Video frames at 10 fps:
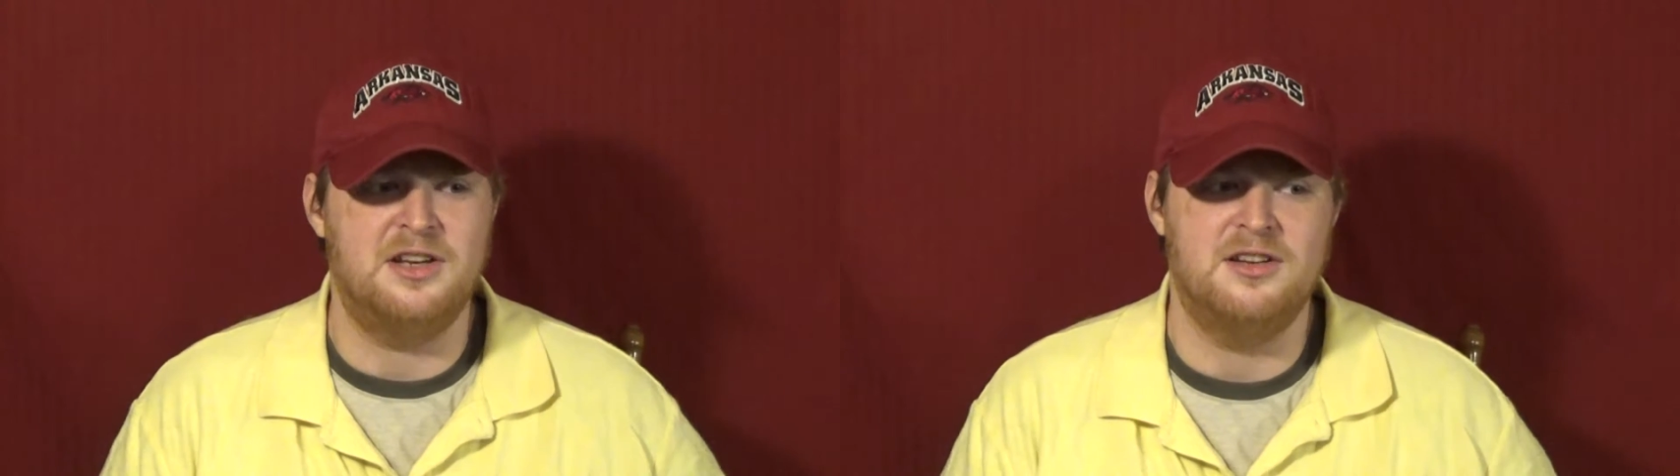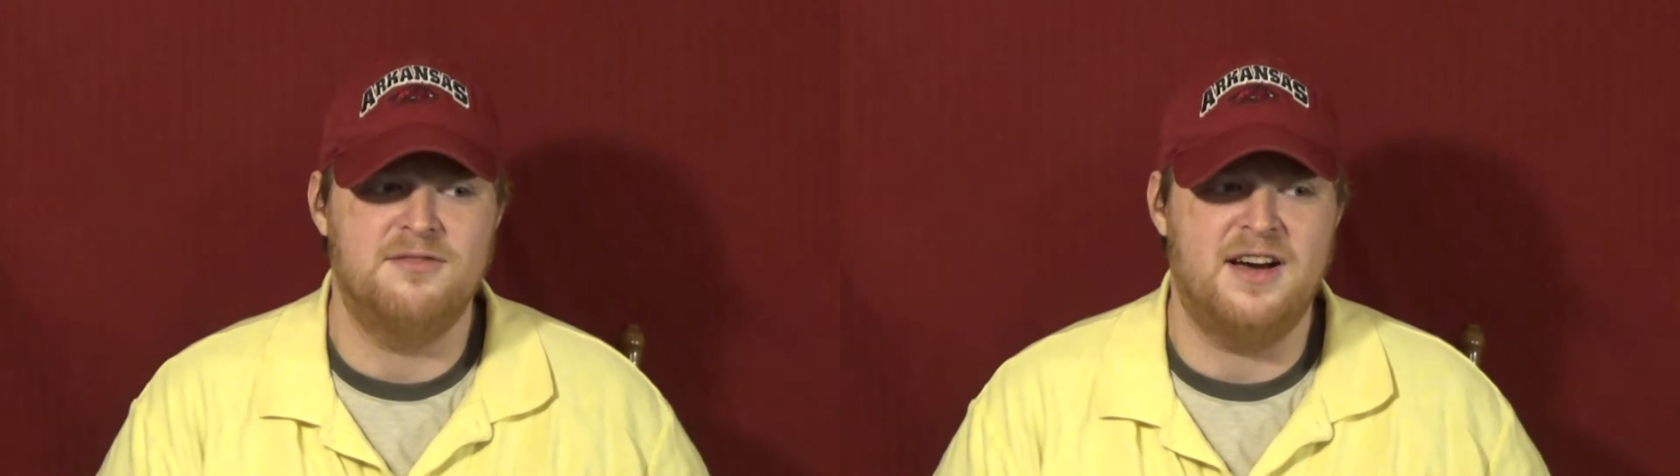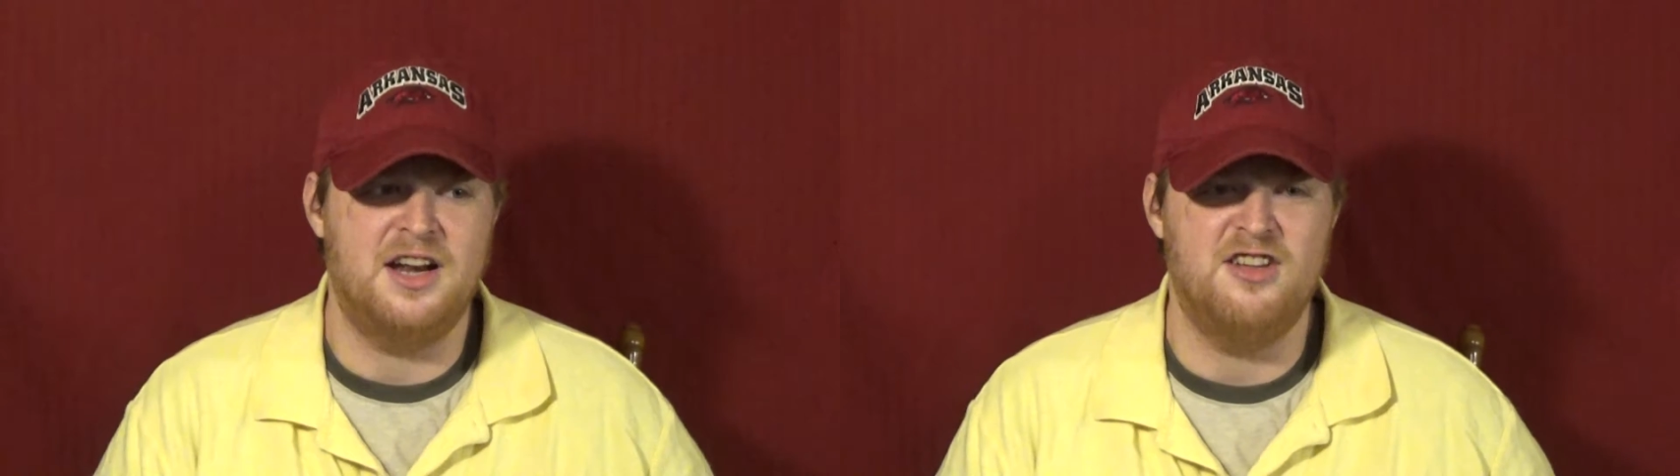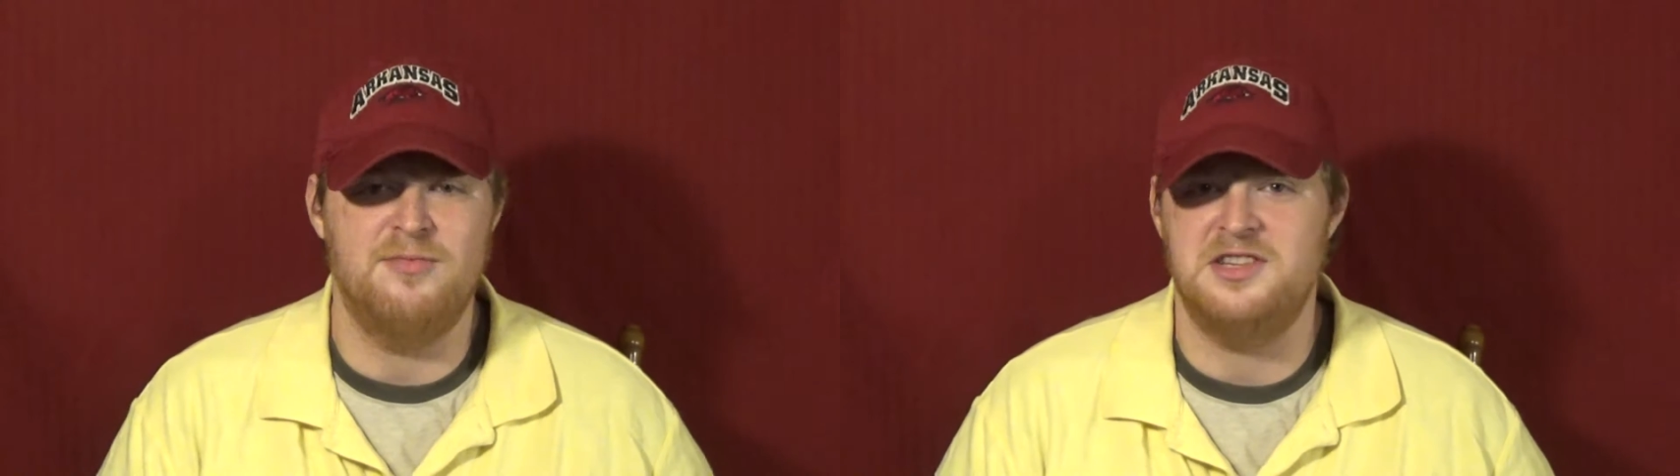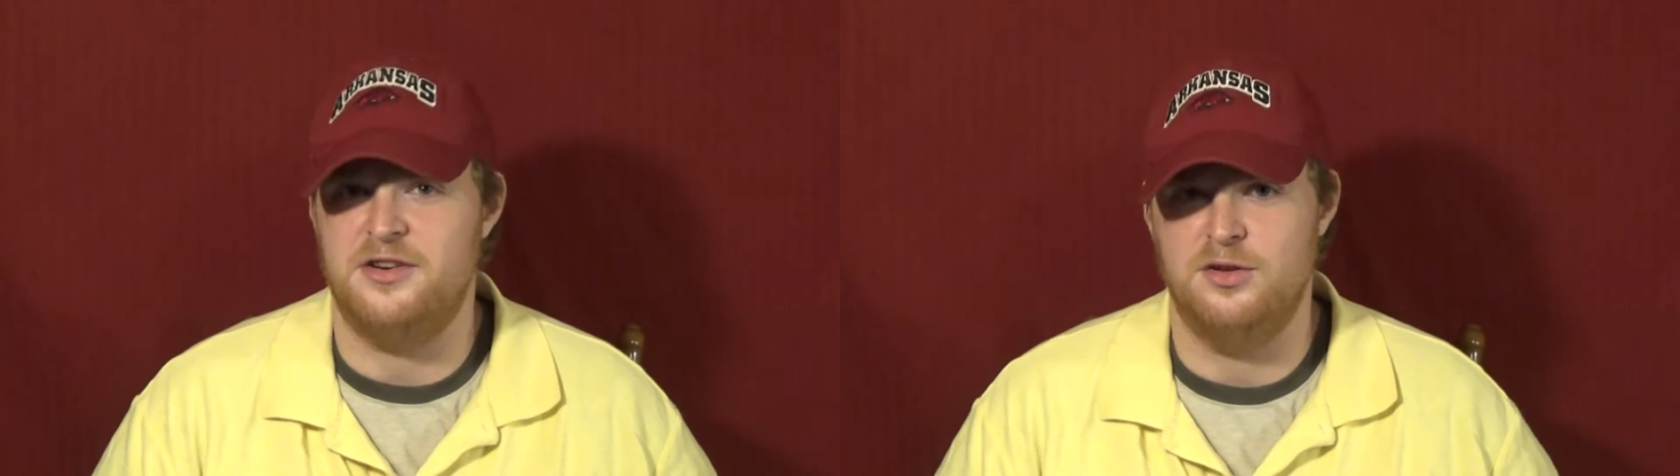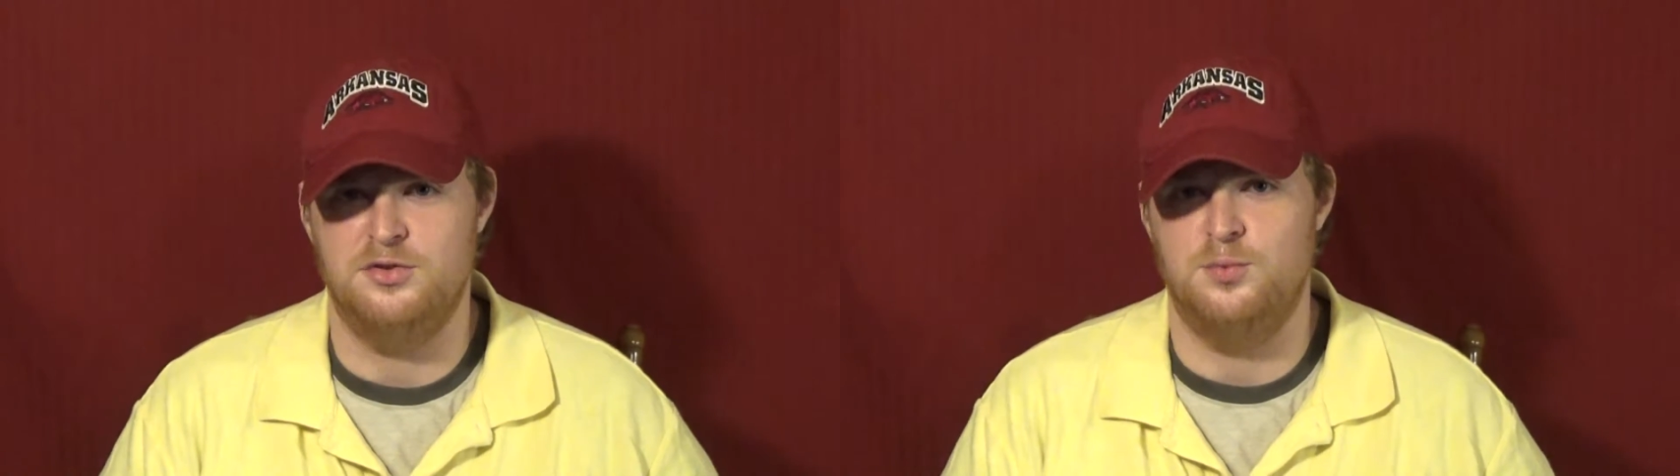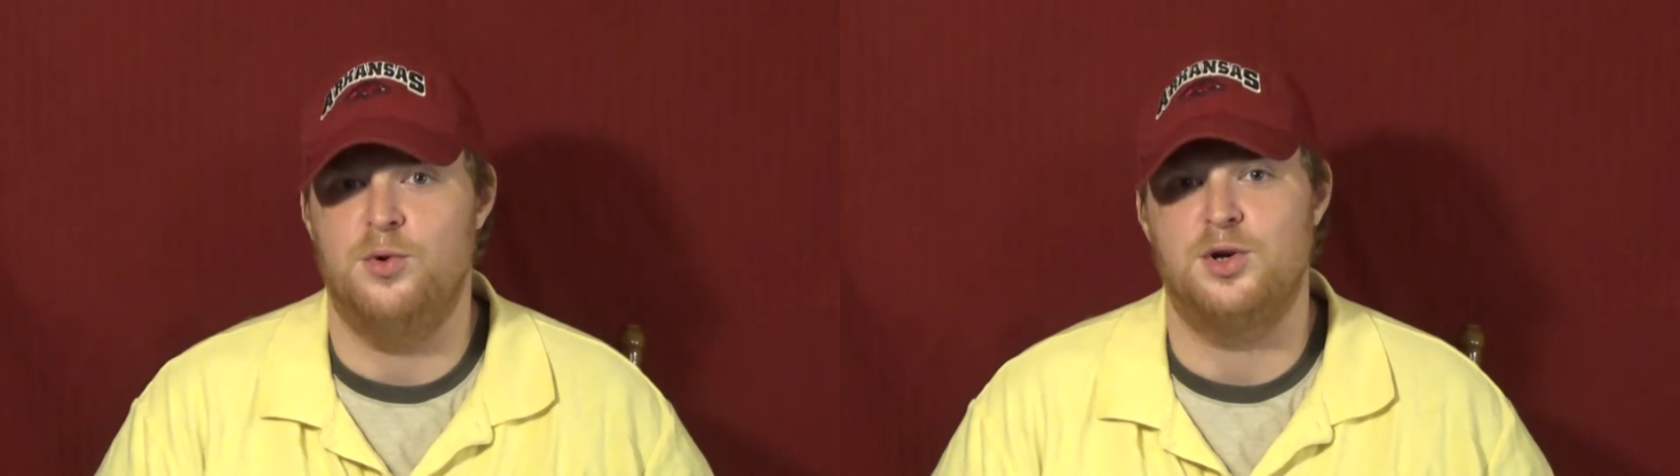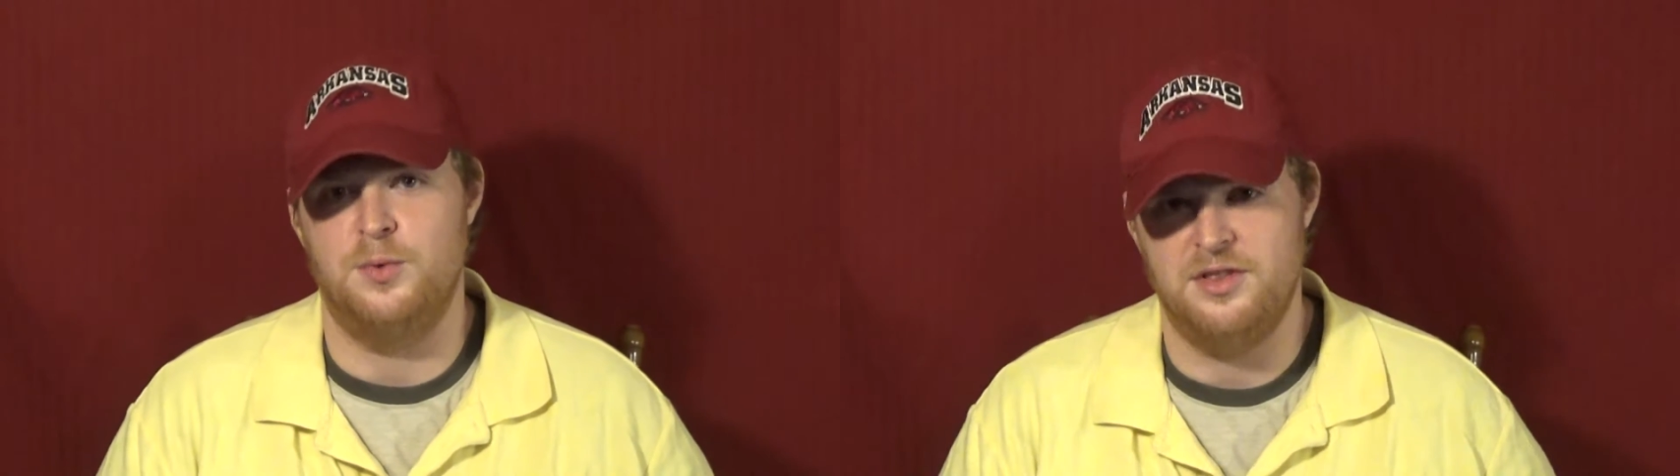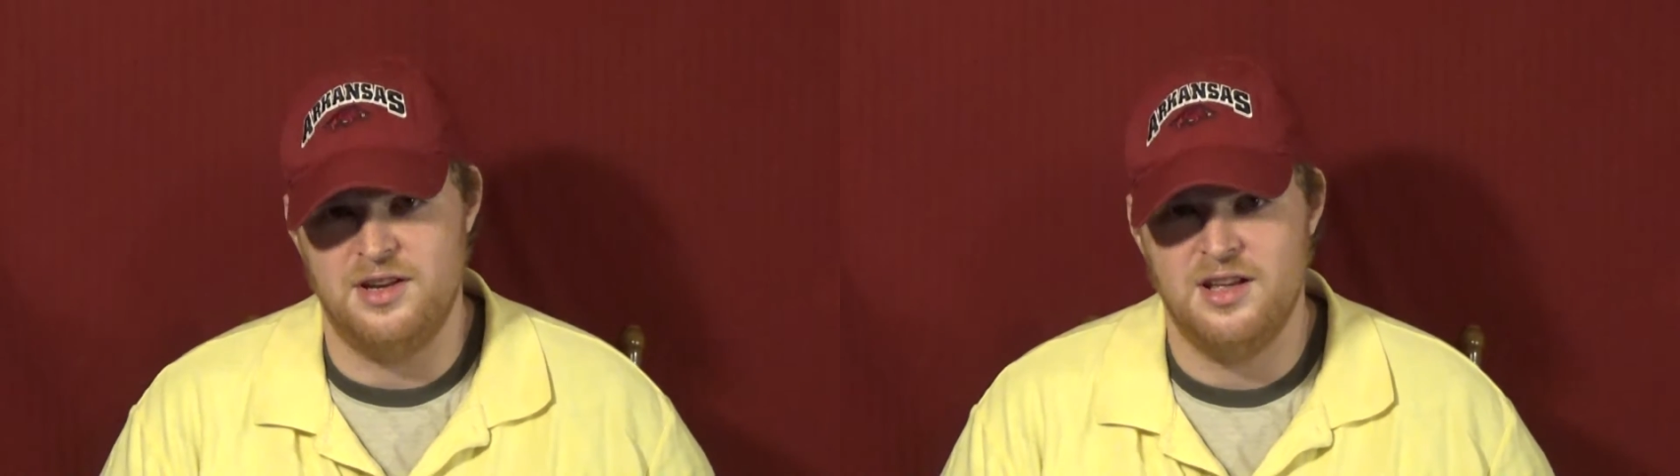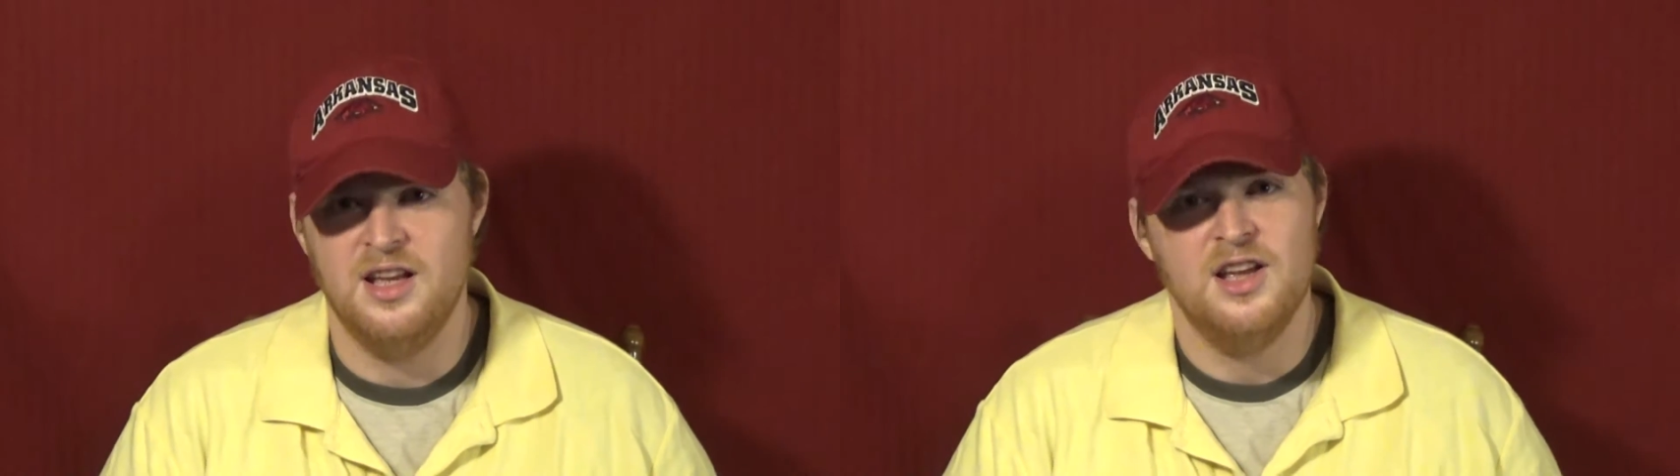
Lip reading: I couldn't find enough material to work with it.